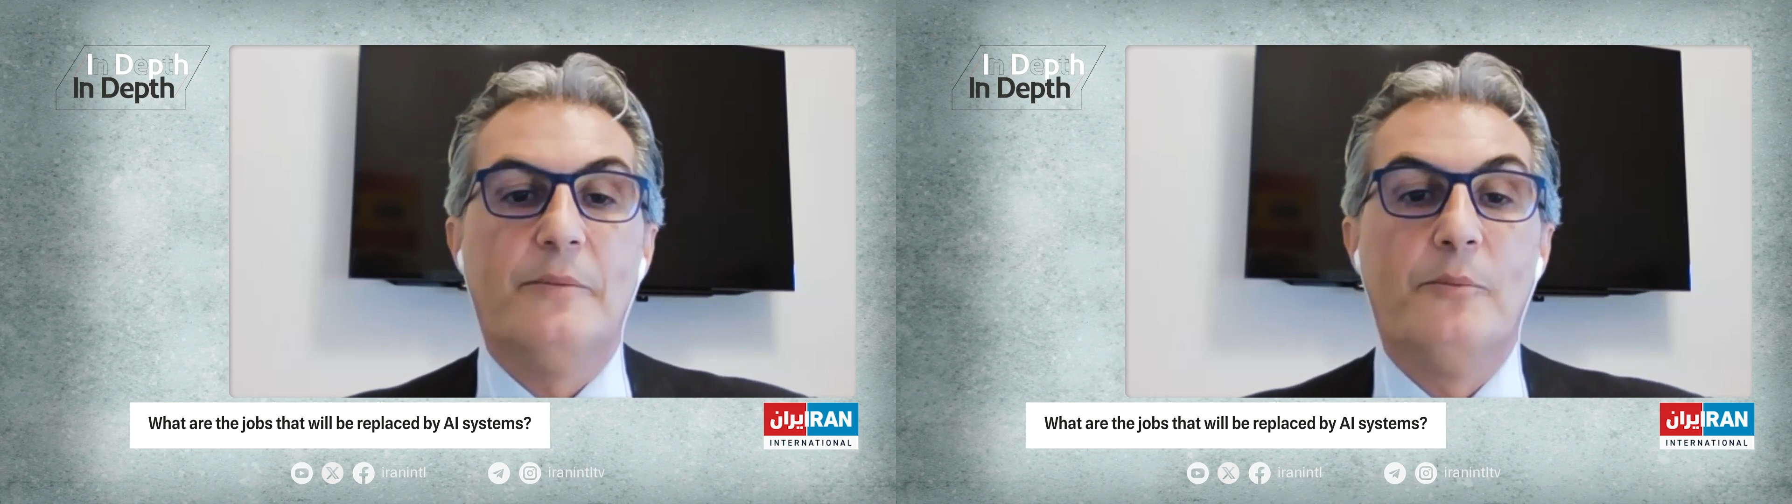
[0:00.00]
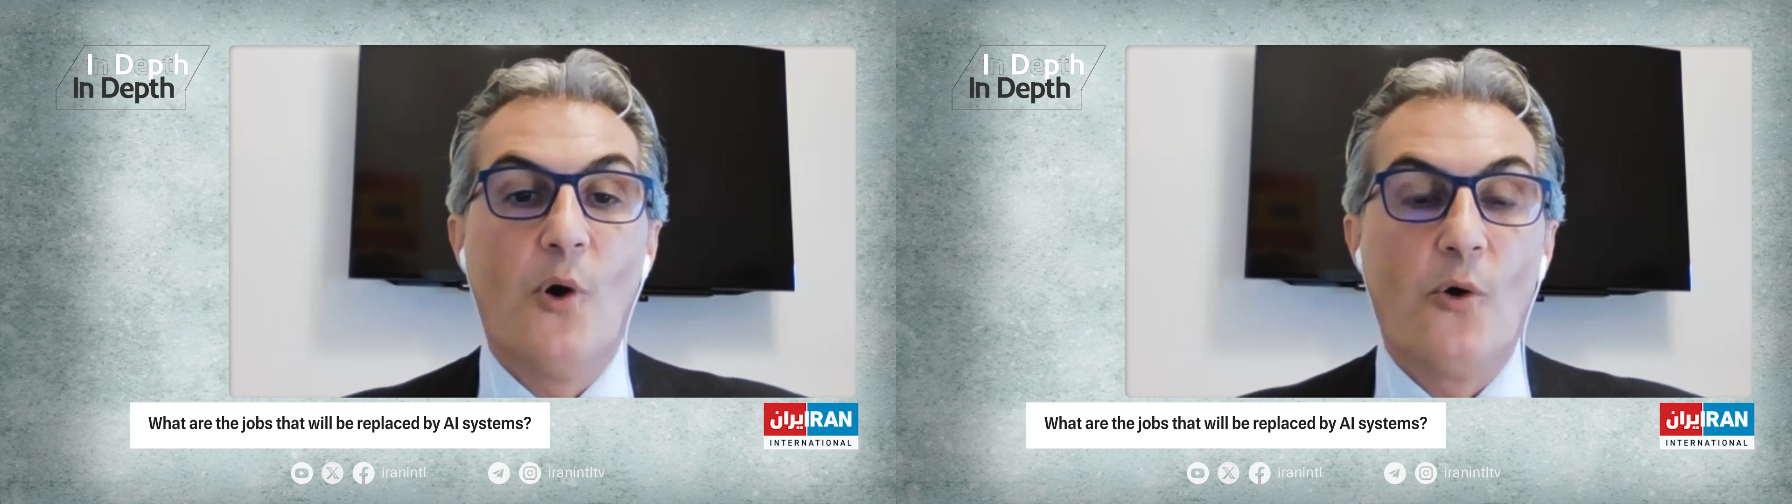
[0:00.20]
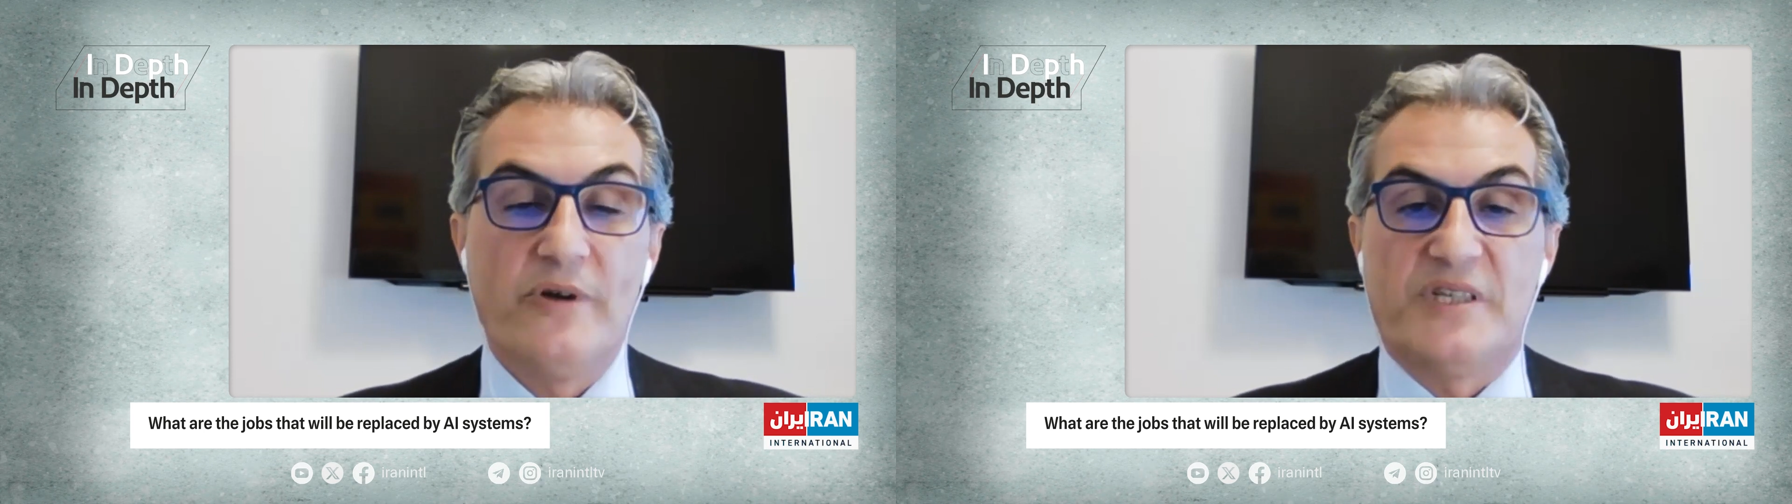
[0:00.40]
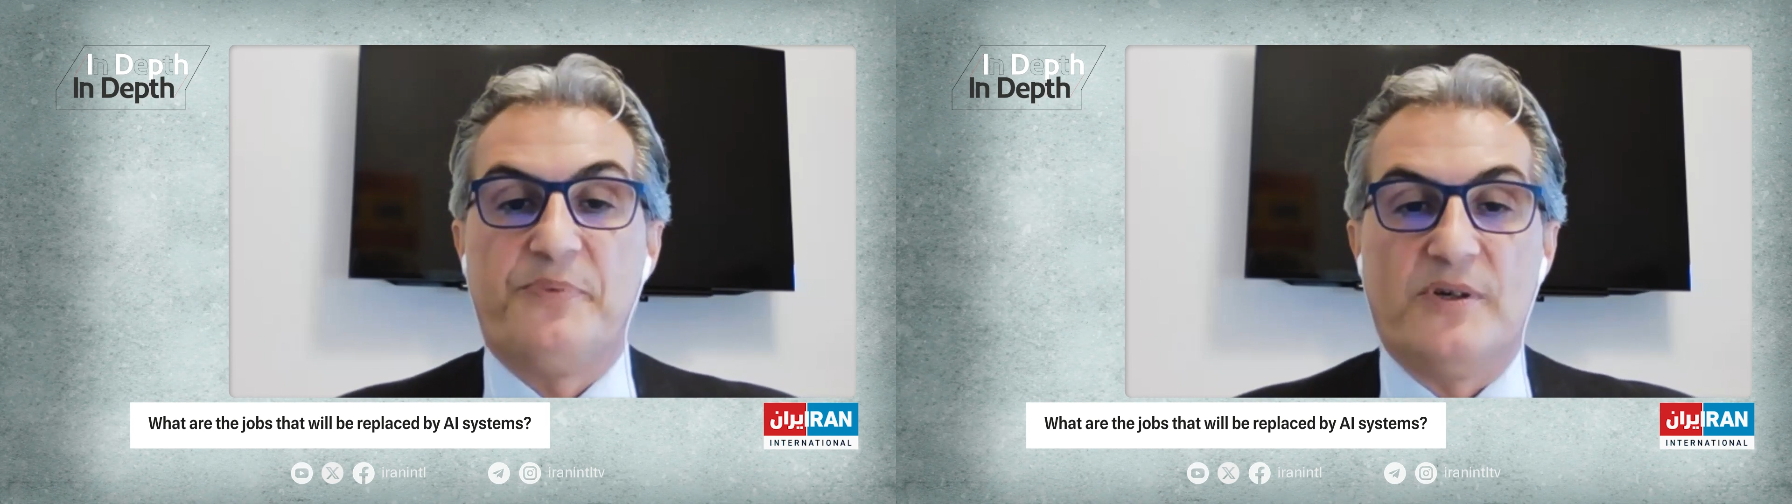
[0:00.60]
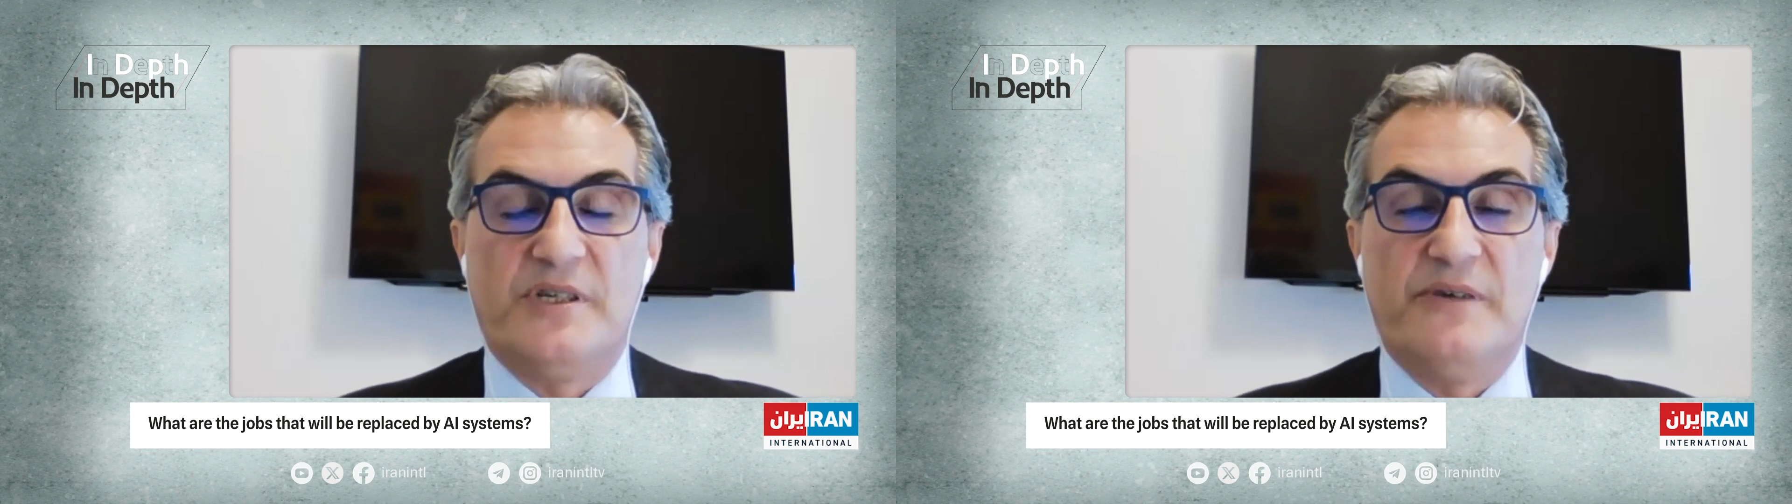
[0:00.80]
more
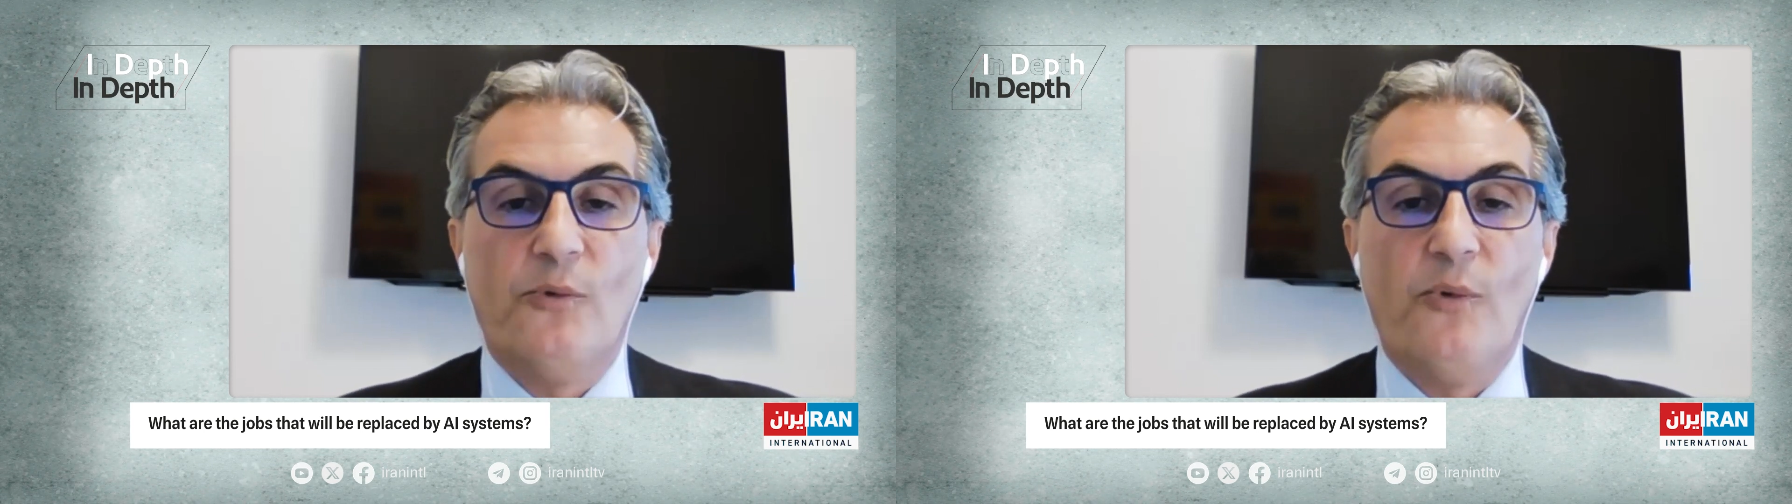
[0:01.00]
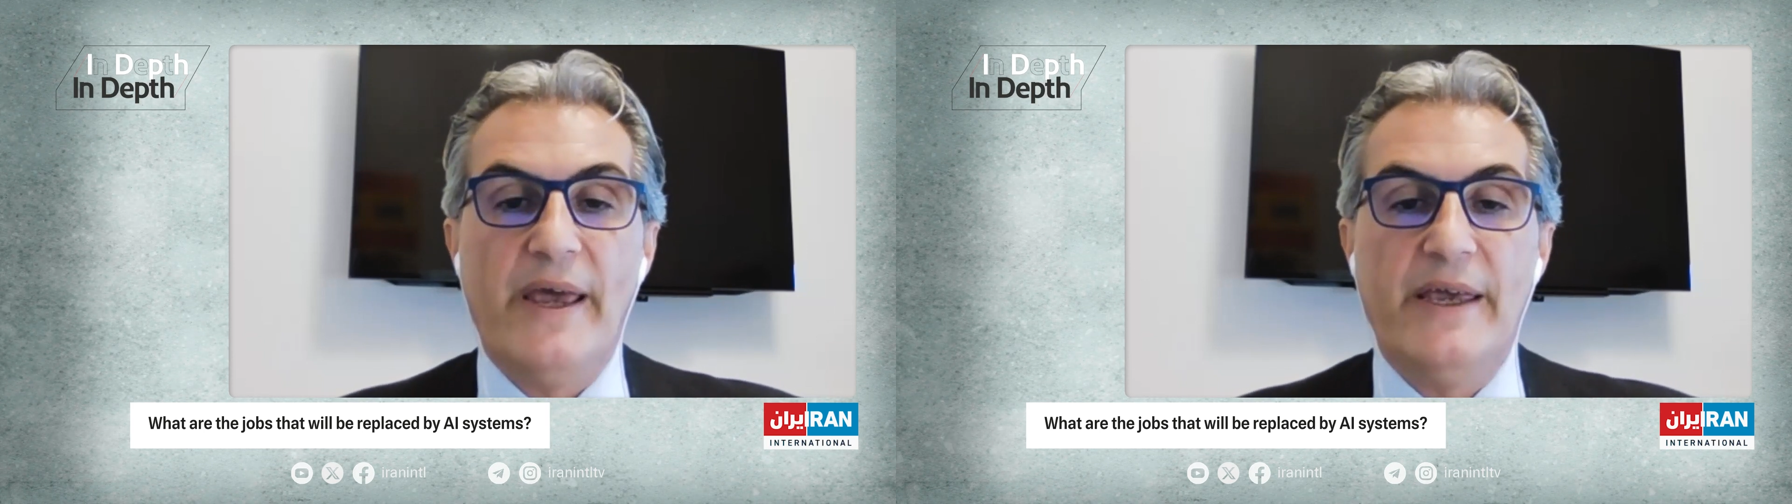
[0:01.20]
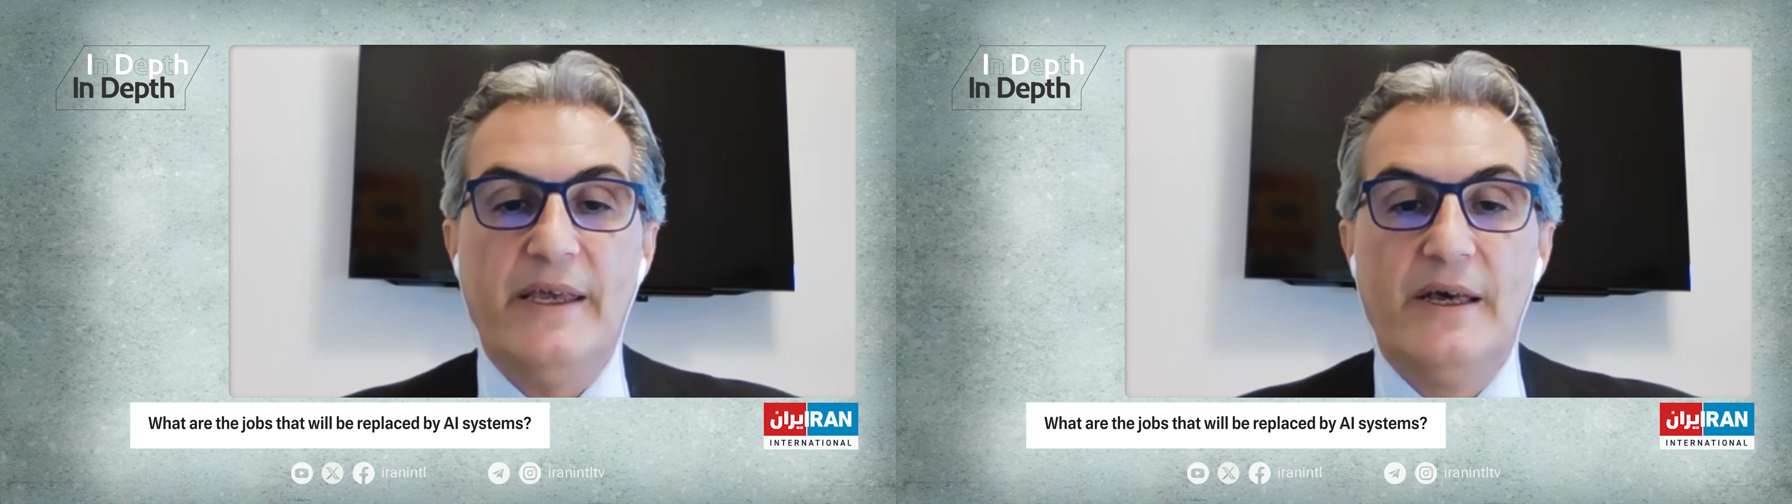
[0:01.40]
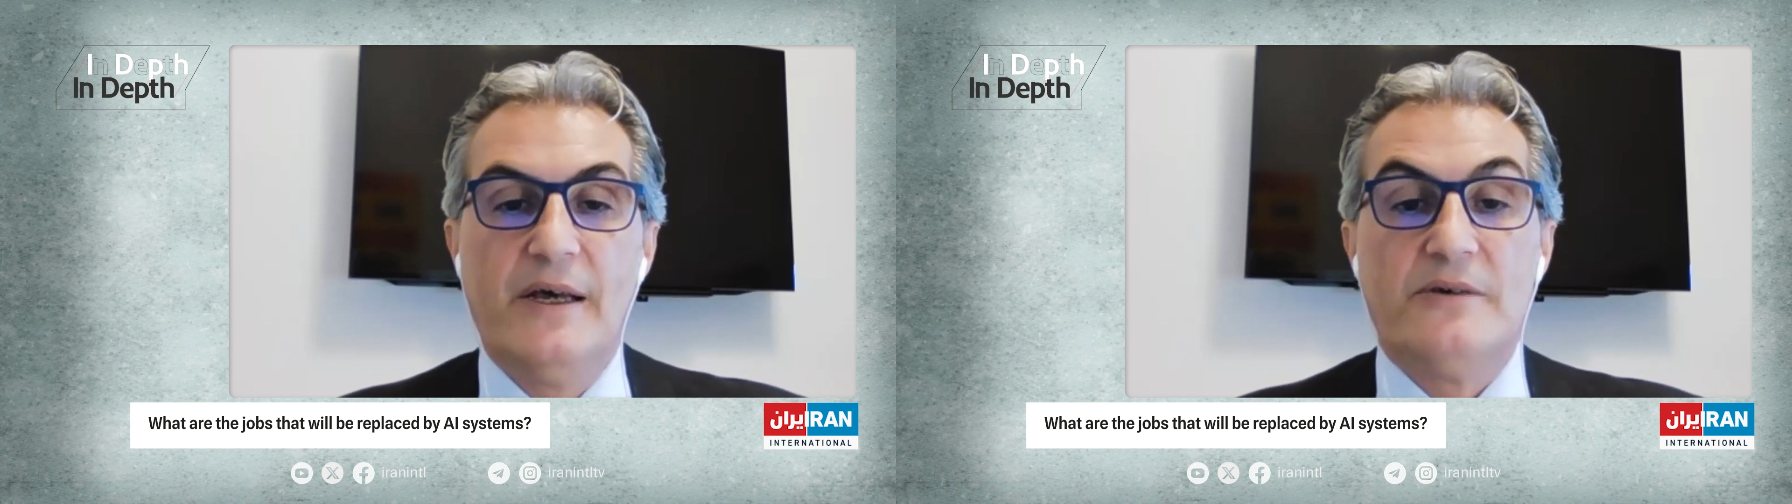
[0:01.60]
responsive way